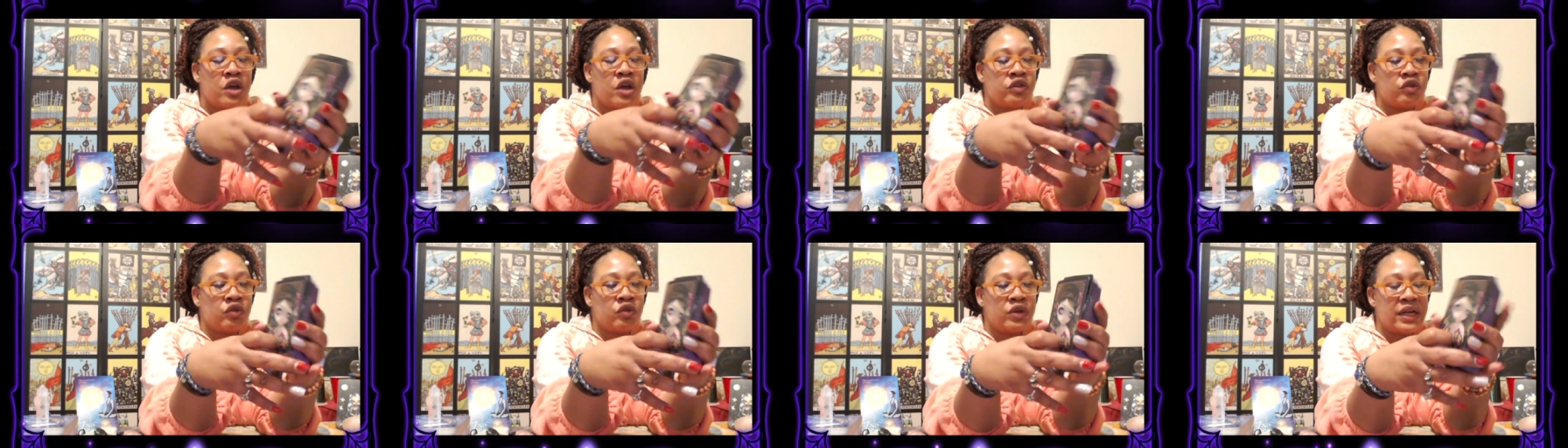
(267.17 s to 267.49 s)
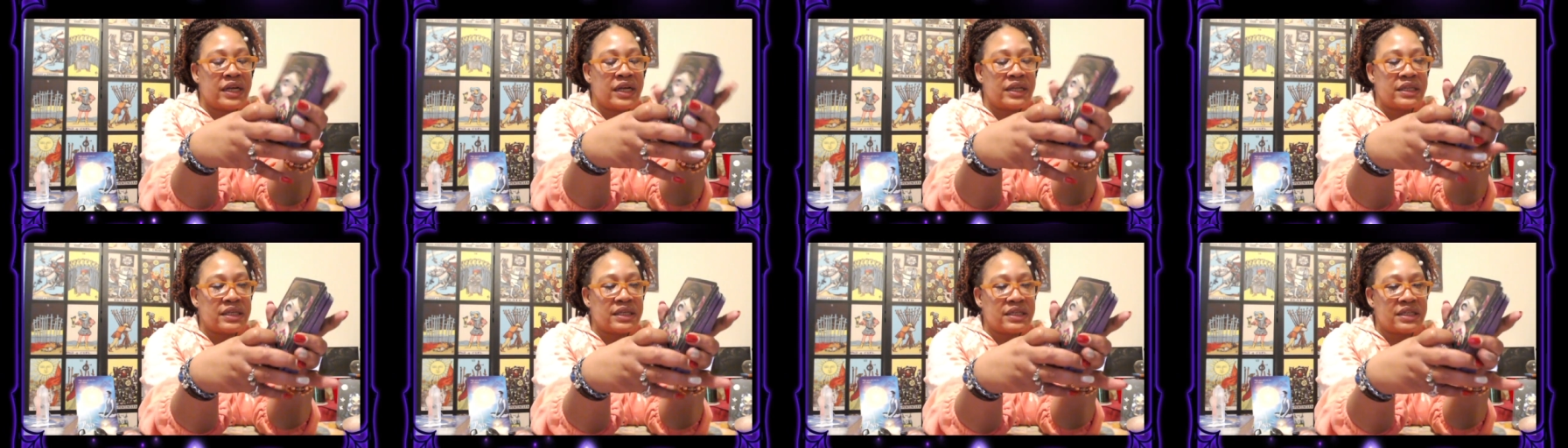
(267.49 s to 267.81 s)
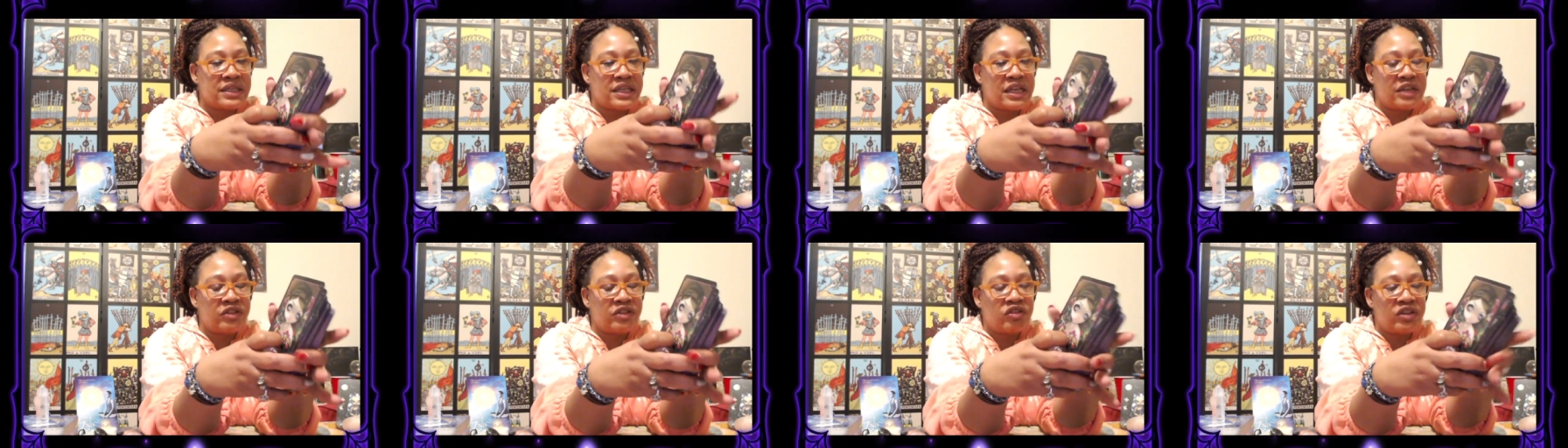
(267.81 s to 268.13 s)
So their
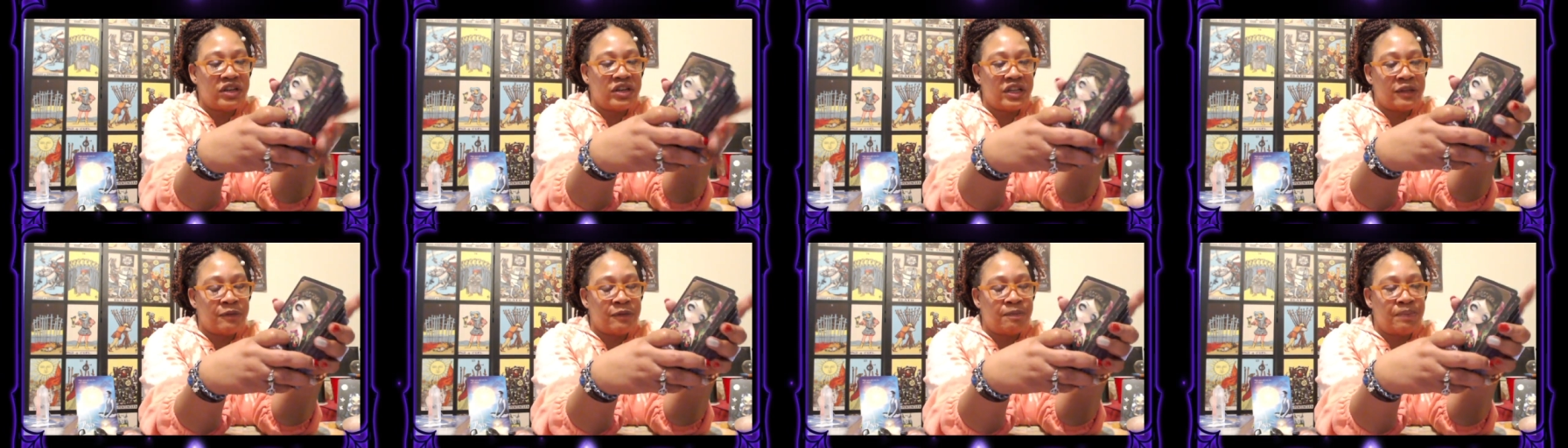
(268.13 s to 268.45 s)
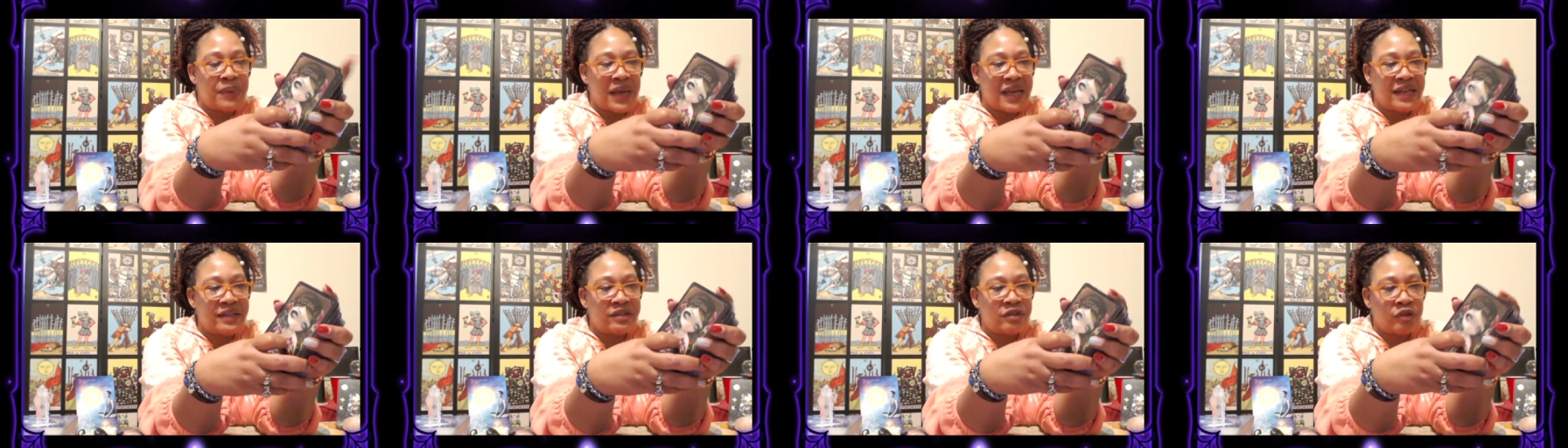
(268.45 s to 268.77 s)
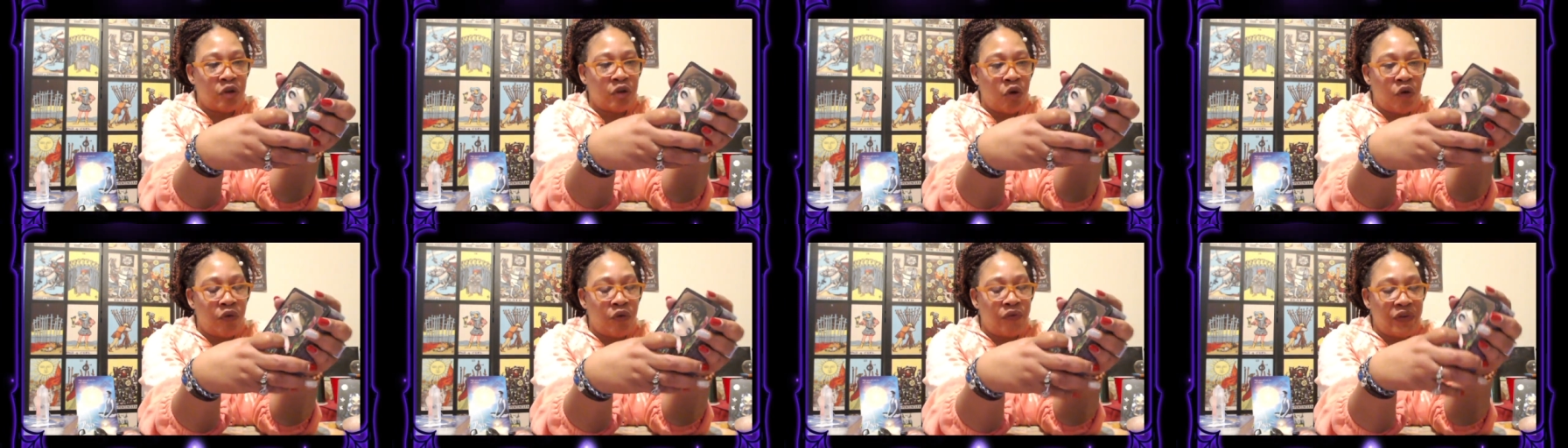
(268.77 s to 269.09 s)
decision is
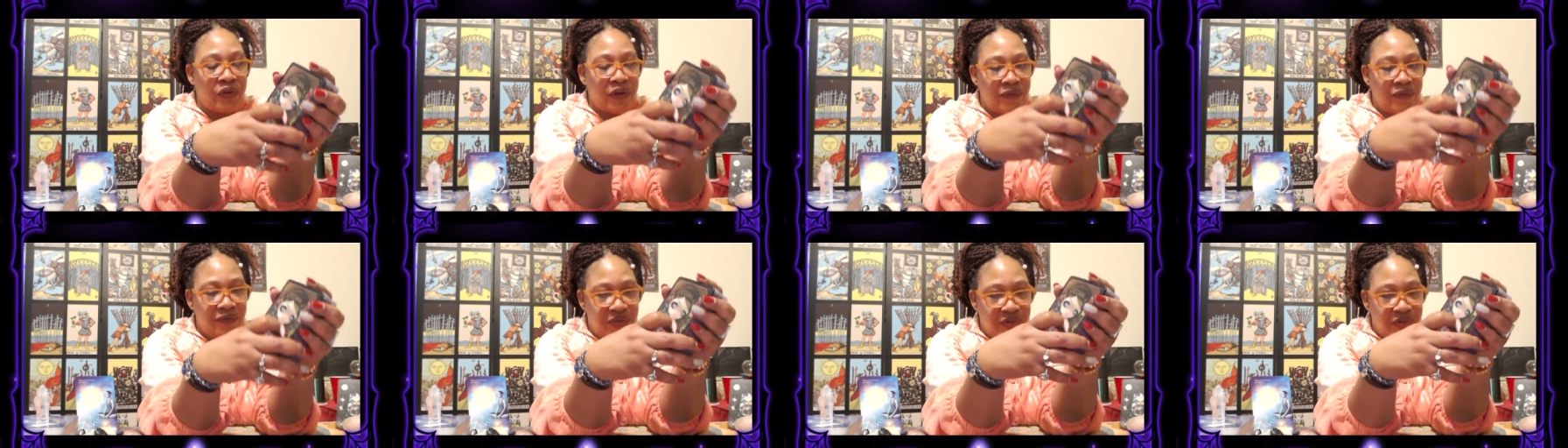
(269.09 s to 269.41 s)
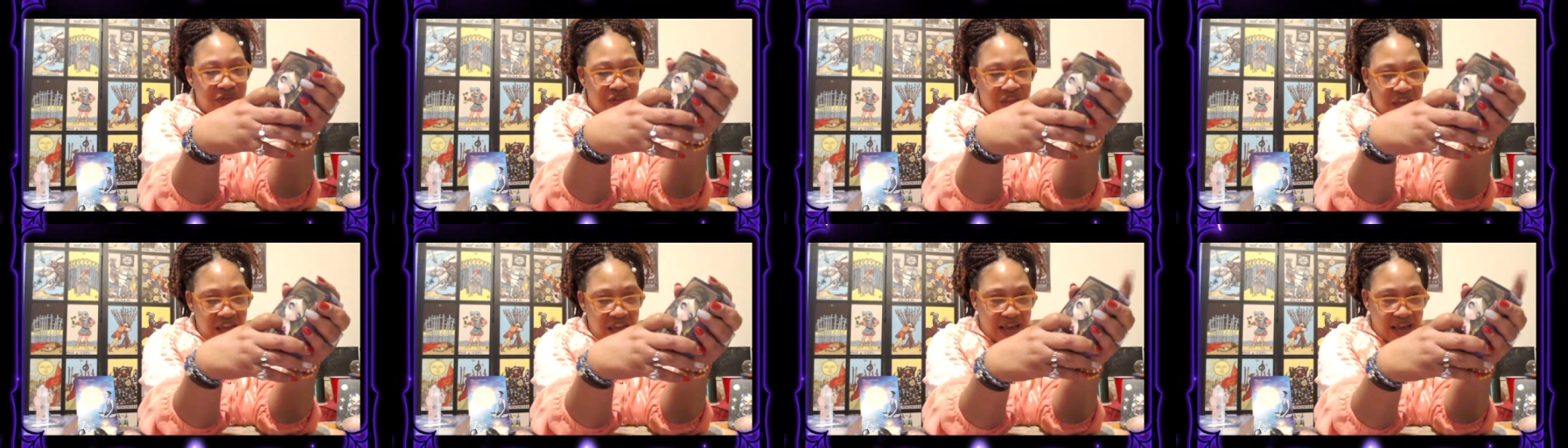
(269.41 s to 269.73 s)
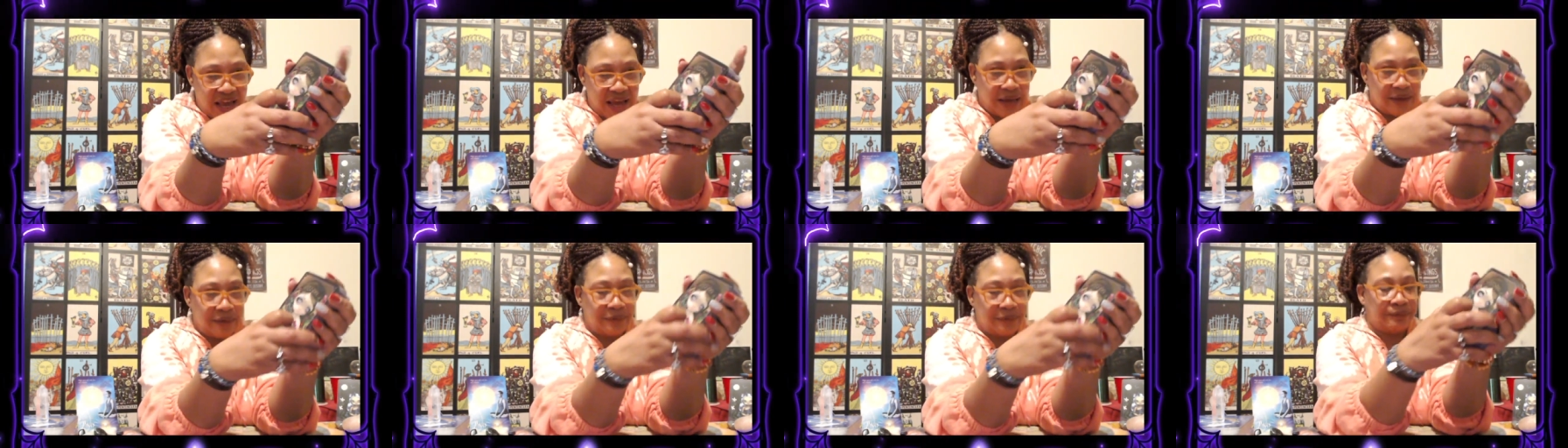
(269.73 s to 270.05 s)
based off of that.